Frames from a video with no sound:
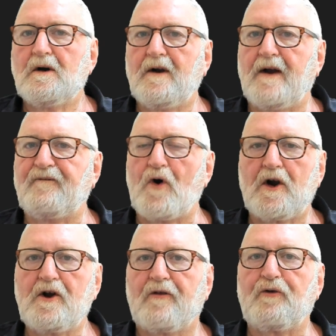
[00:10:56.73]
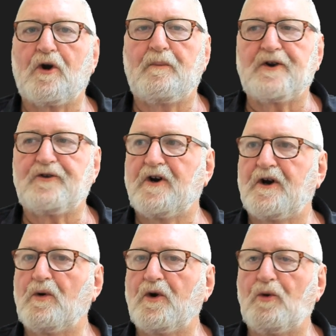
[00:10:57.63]
And finally, I thought I'd better show
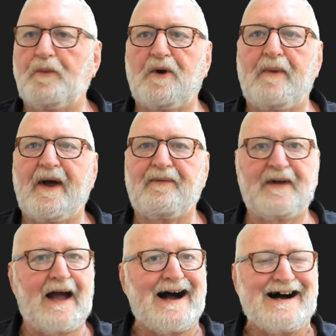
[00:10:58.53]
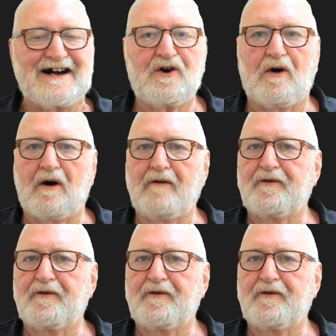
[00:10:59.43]
you a little bit about the archives